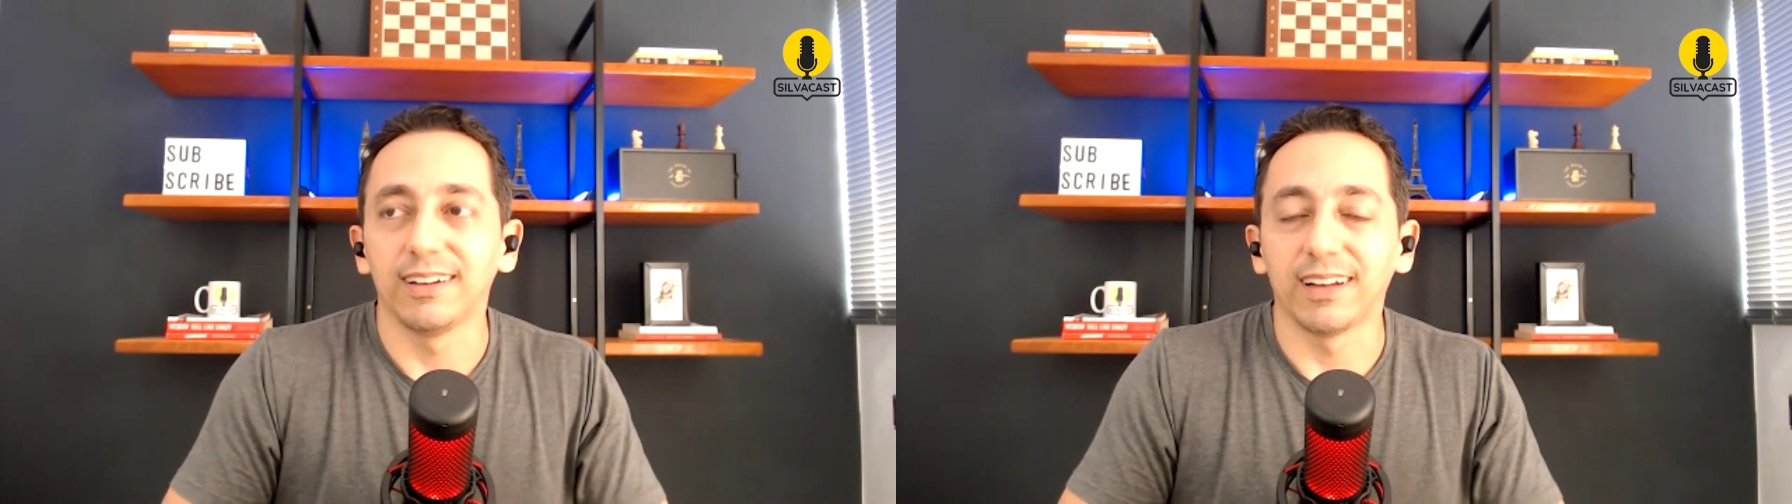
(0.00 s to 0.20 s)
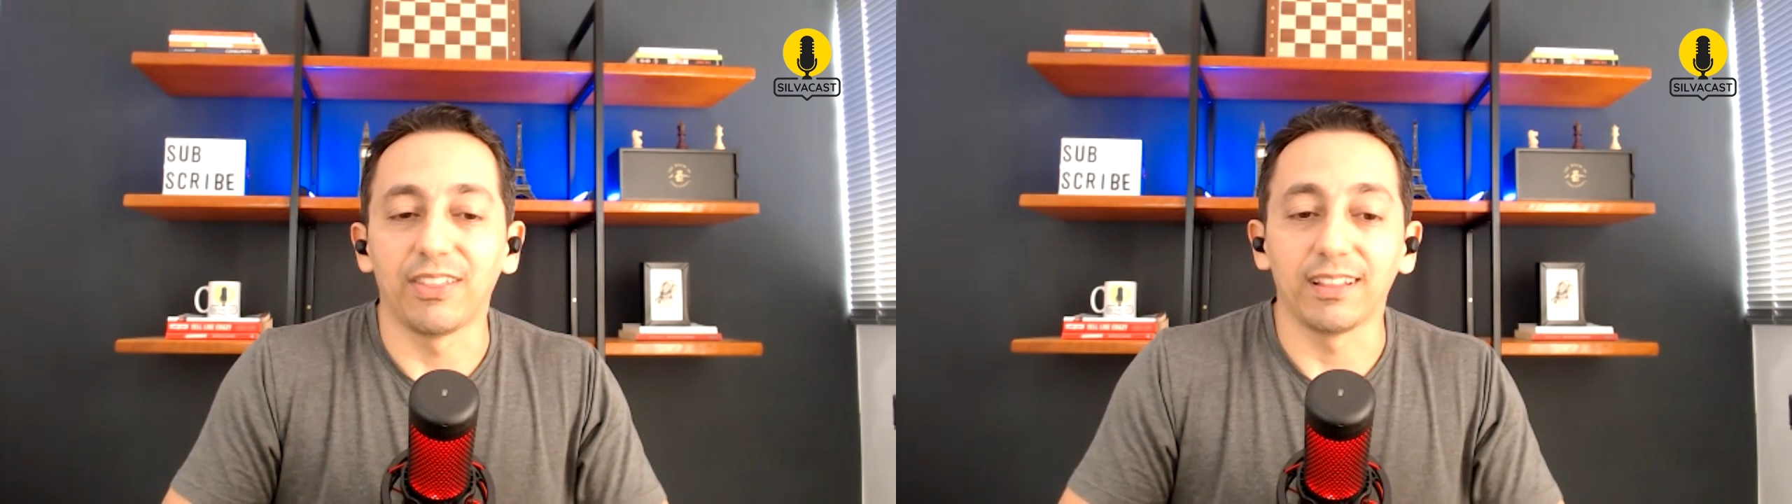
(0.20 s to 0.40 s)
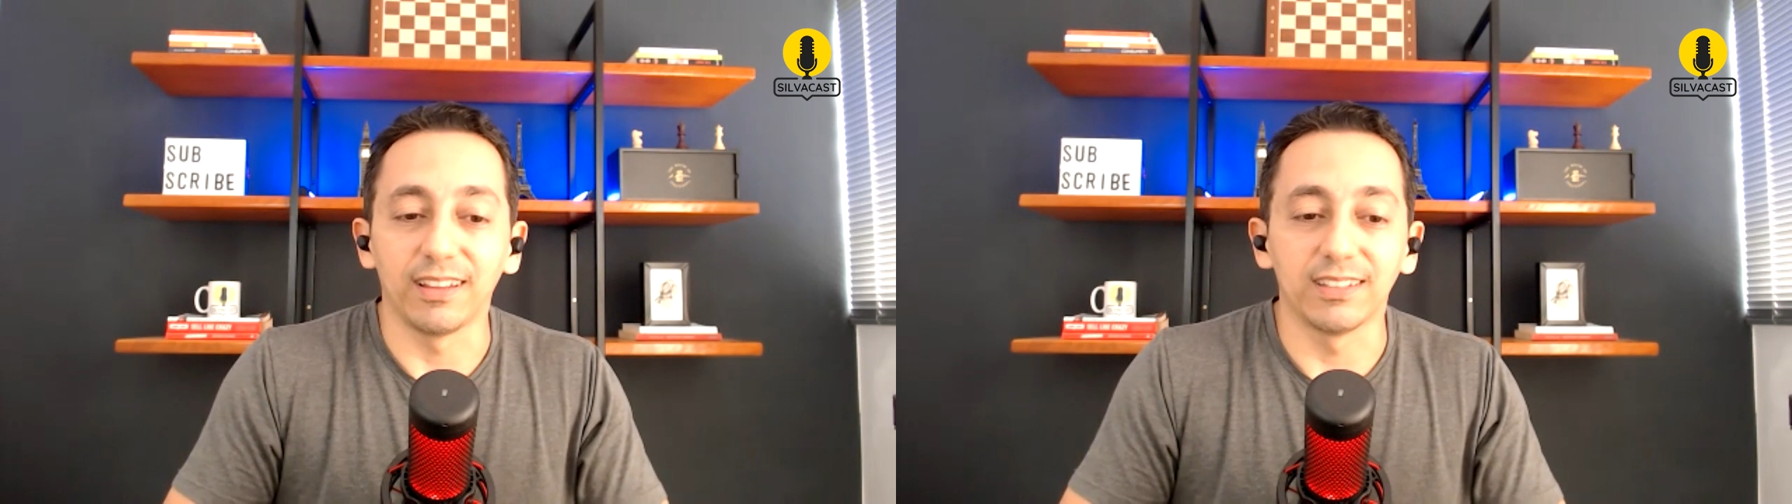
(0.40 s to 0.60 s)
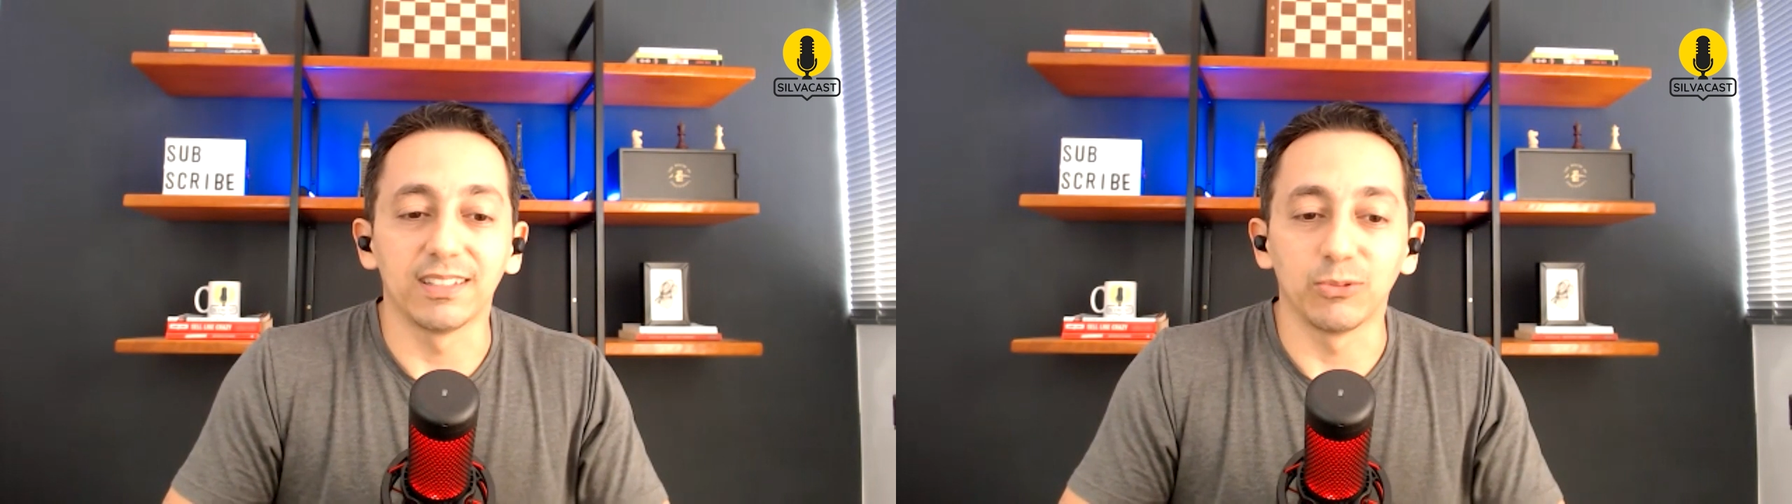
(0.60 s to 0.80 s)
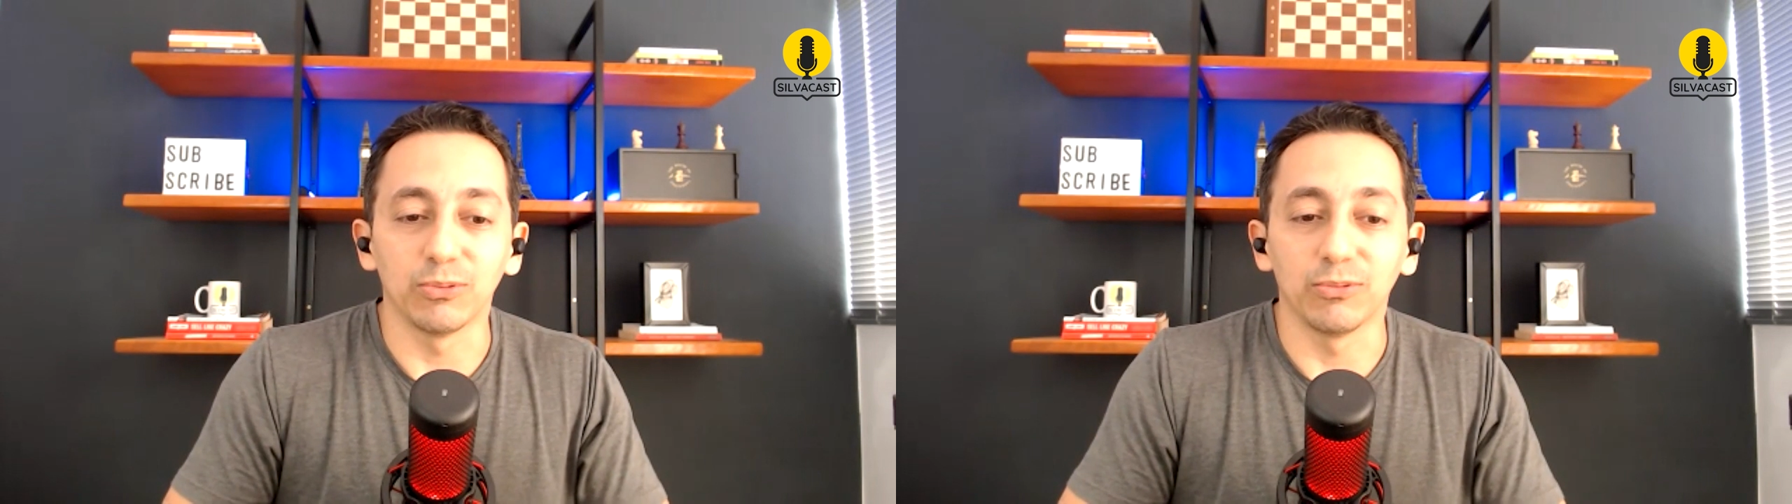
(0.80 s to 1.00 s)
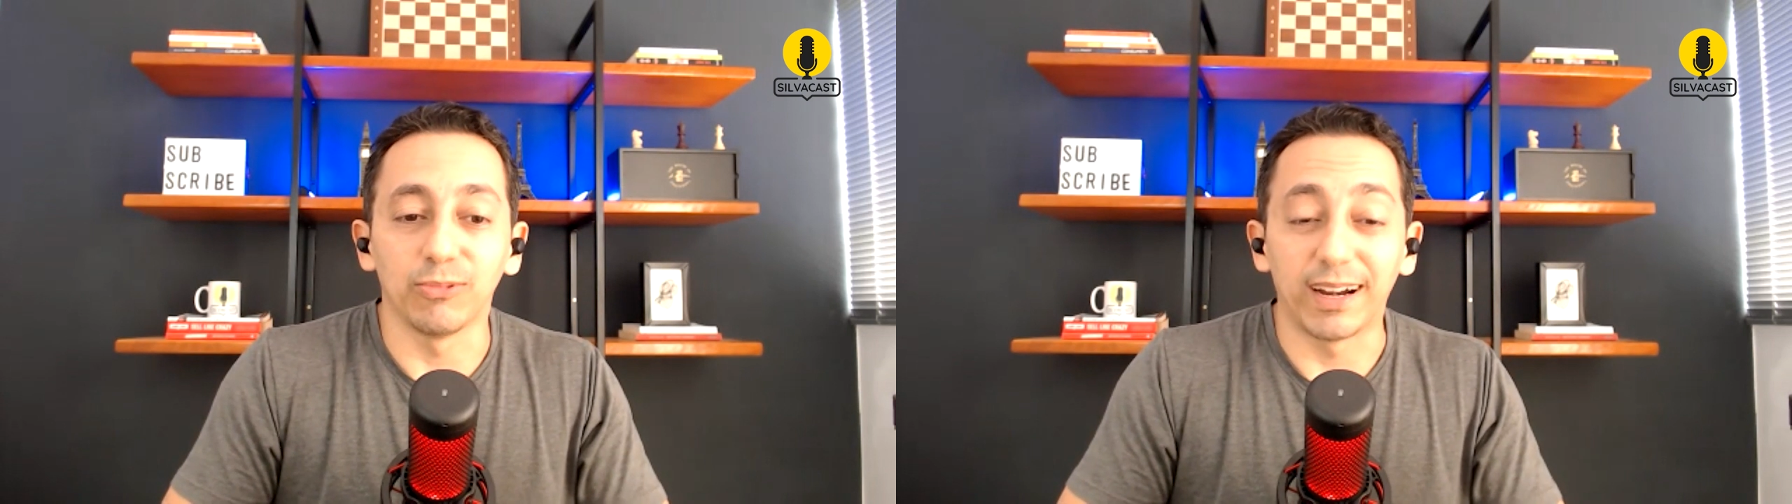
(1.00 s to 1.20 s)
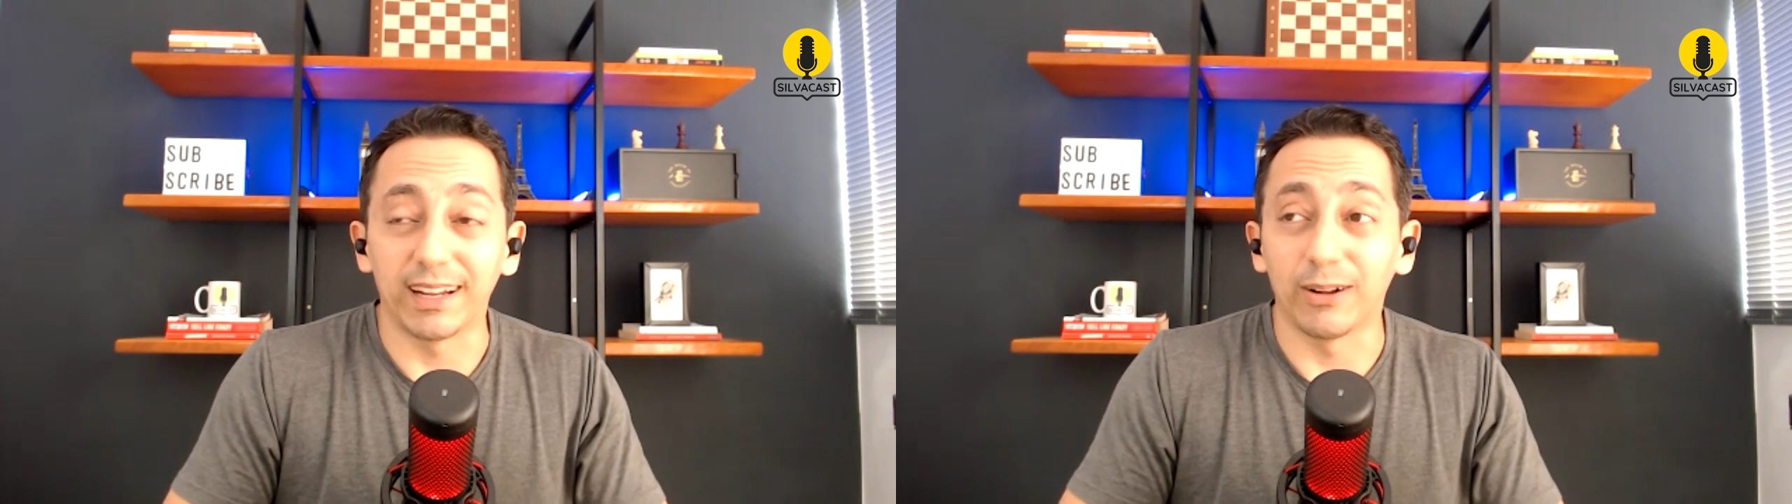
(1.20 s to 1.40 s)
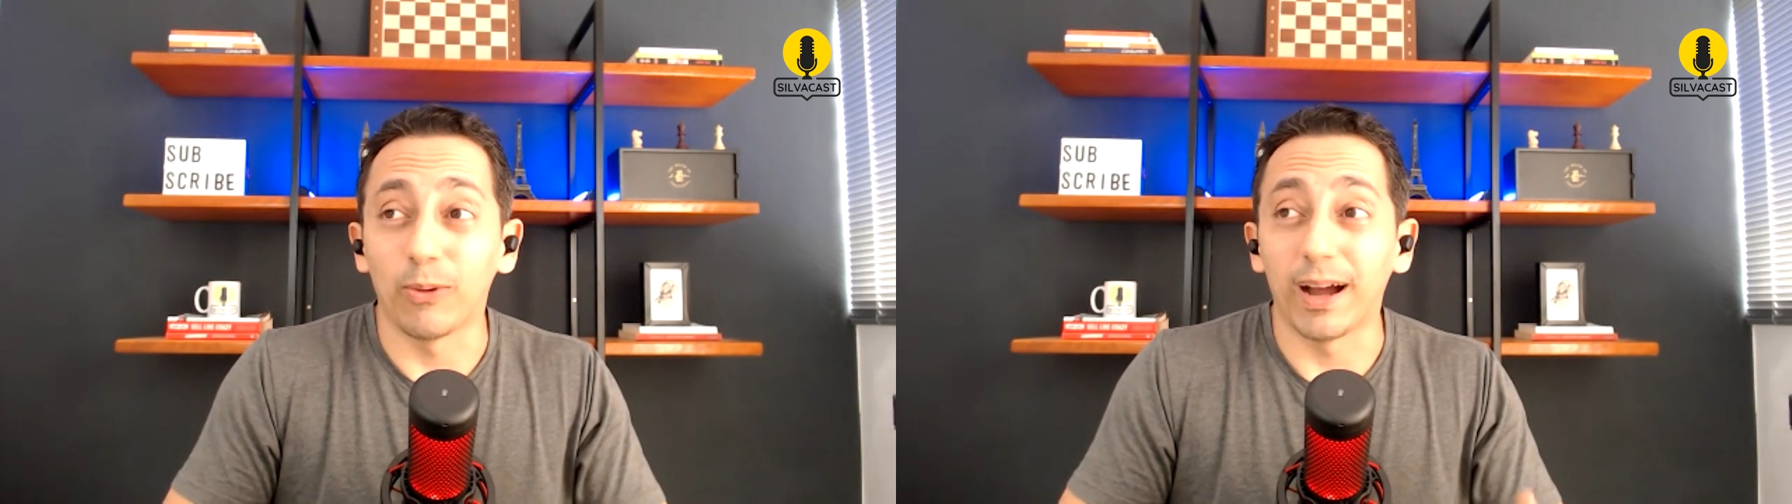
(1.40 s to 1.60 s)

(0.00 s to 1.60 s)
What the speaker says: And I think this is why